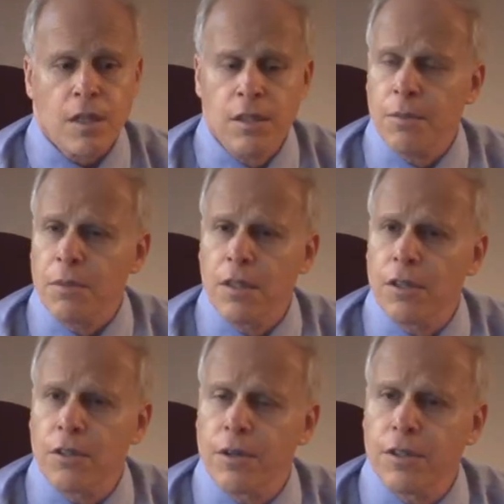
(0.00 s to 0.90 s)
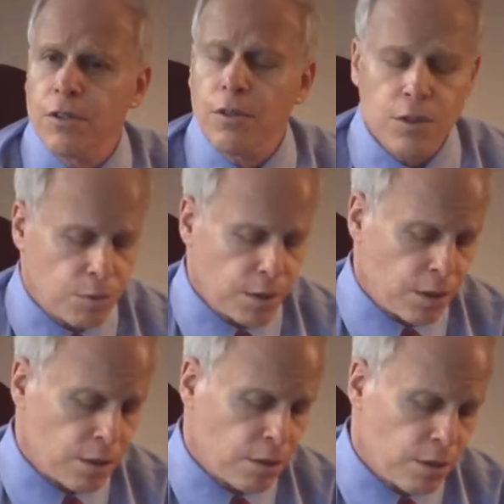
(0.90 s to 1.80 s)
something that you're going to do this
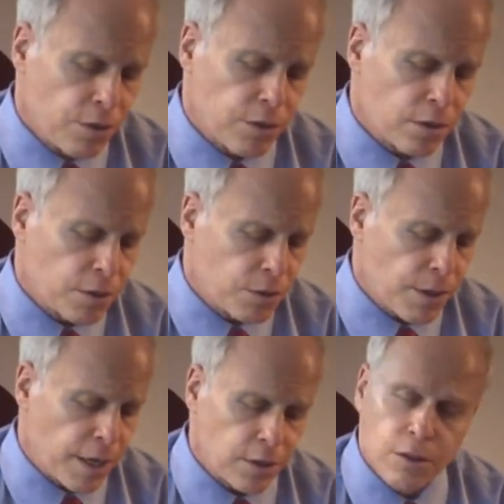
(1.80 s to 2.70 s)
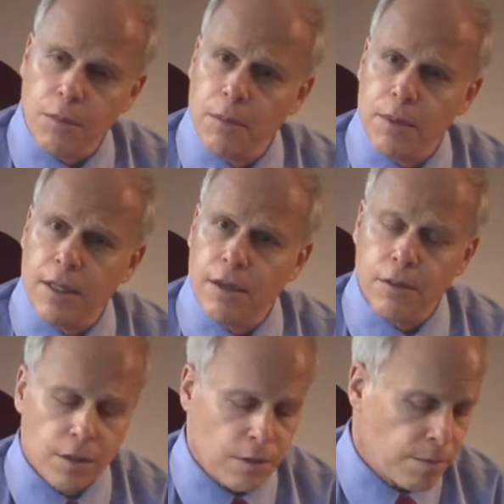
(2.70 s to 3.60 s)
weekend, and you're a little distracted, you may be down
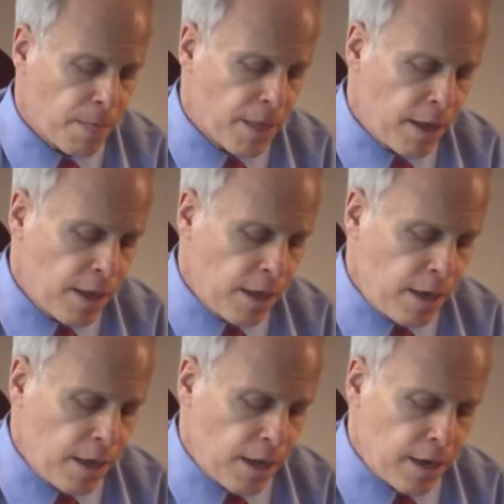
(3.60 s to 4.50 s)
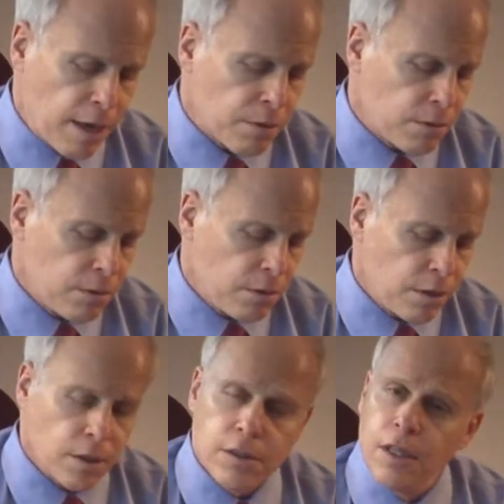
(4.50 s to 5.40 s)
here. And now,
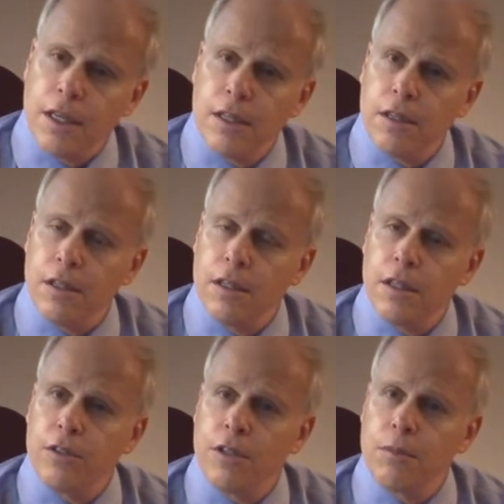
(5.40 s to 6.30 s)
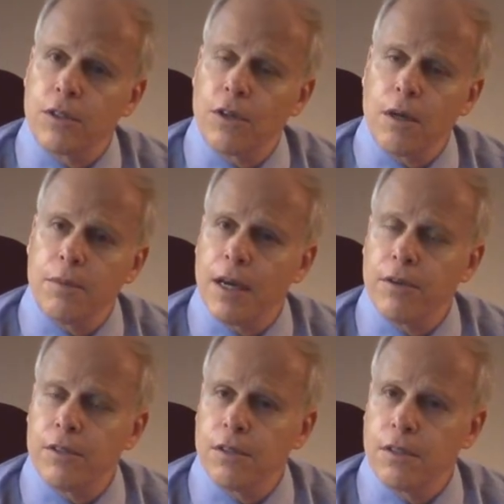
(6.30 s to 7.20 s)
let's say that the other team is caught up, now
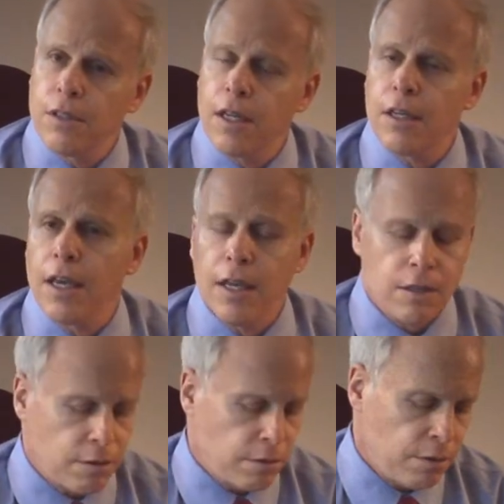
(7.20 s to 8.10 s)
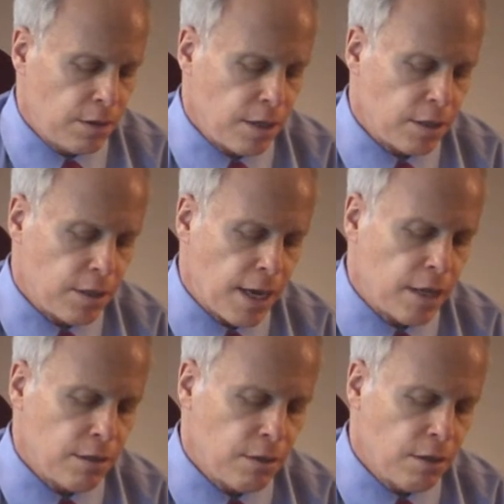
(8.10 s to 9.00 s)
it's 10-8,
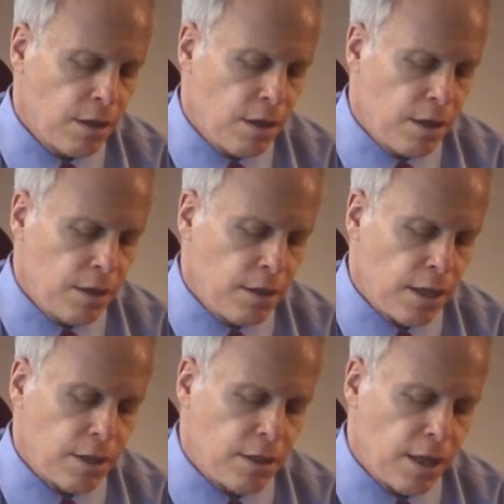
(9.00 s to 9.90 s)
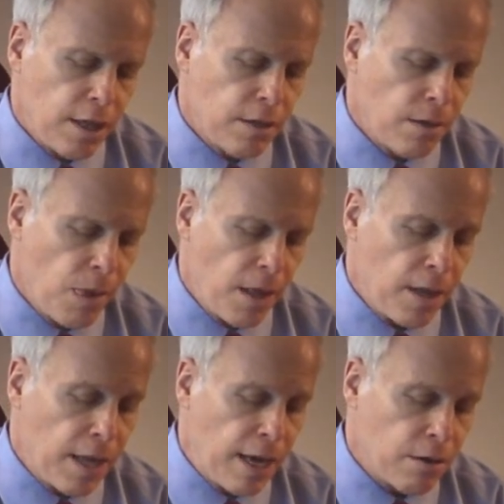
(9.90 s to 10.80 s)
10-9, 10-10,
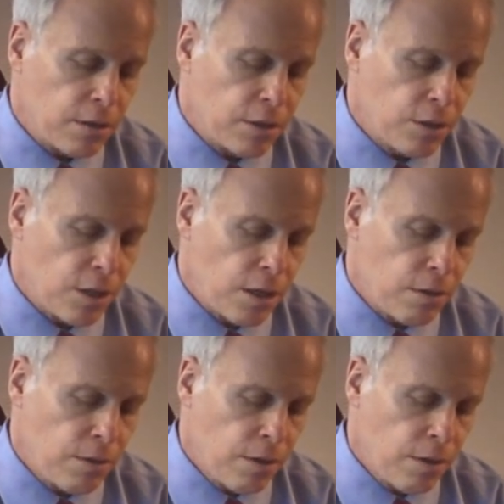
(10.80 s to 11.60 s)
and now let's say